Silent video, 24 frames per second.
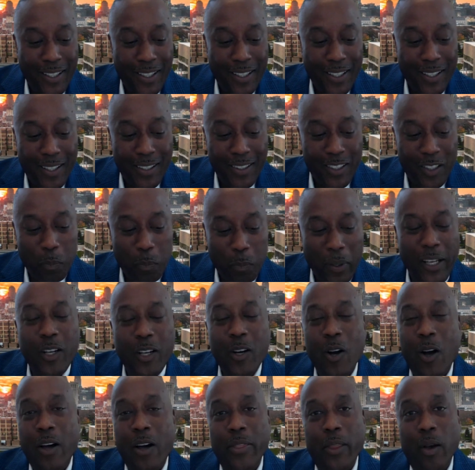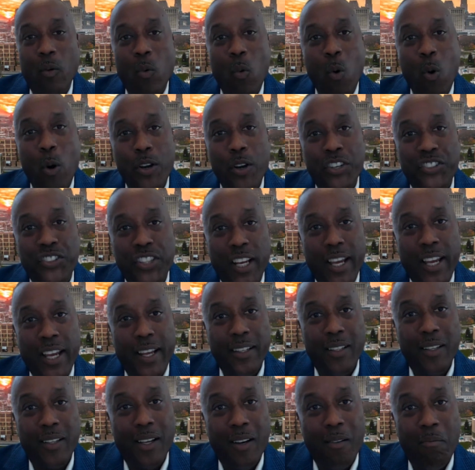speak on a
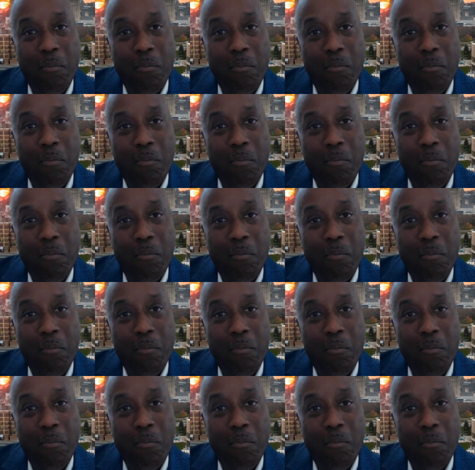watershed